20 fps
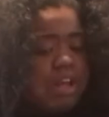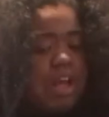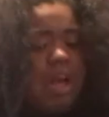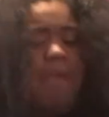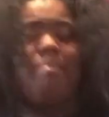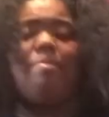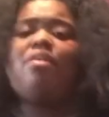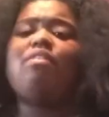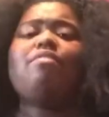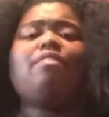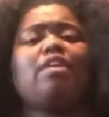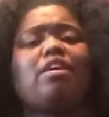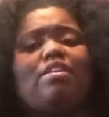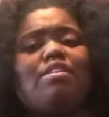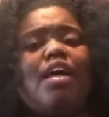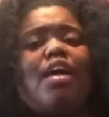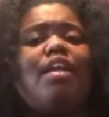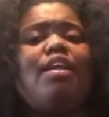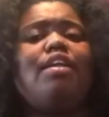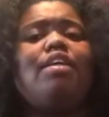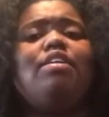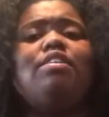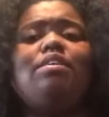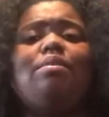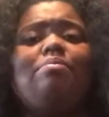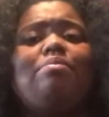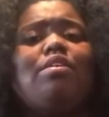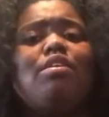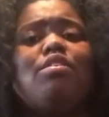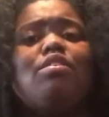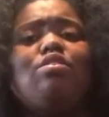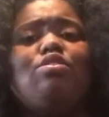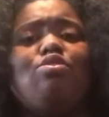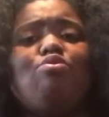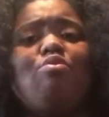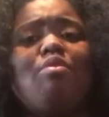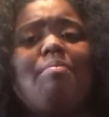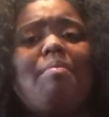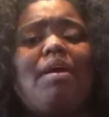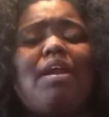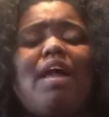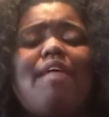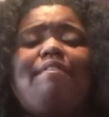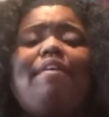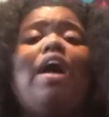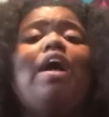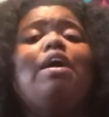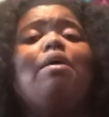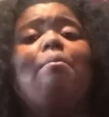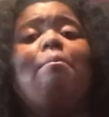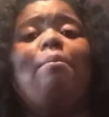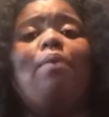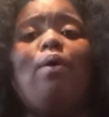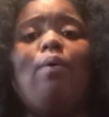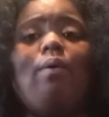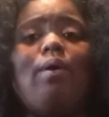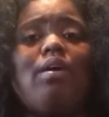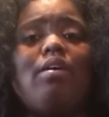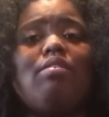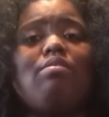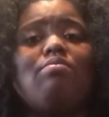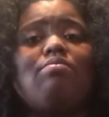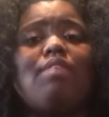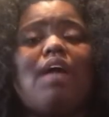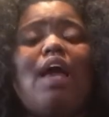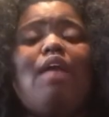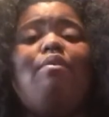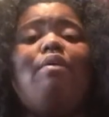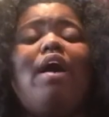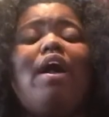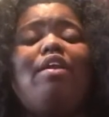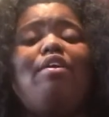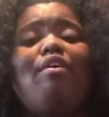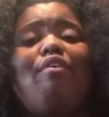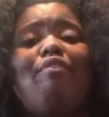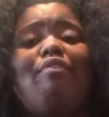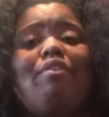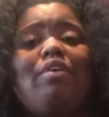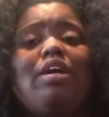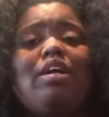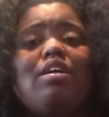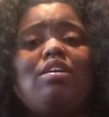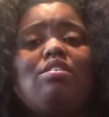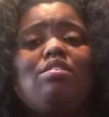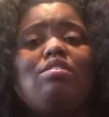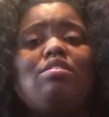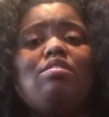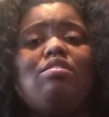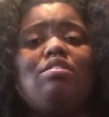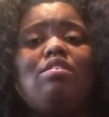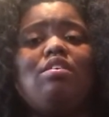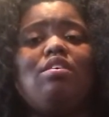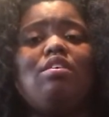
I'm motivated because I need something to do in my life. I am bored. I don't have no friends.